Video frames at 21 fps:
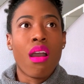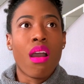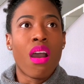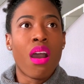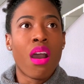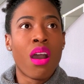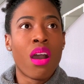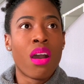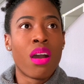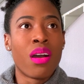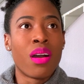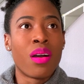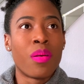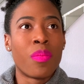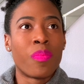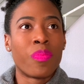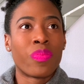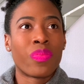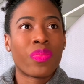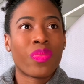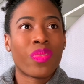There
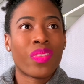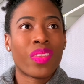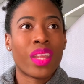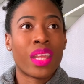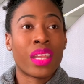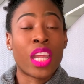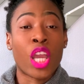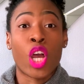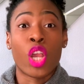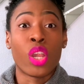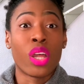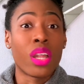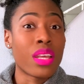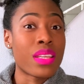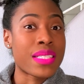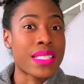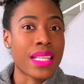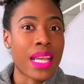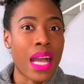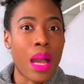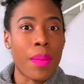are a lot of
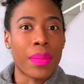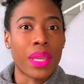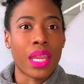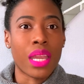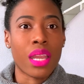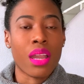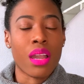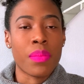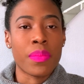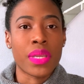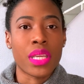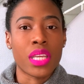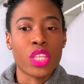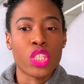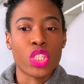scamming.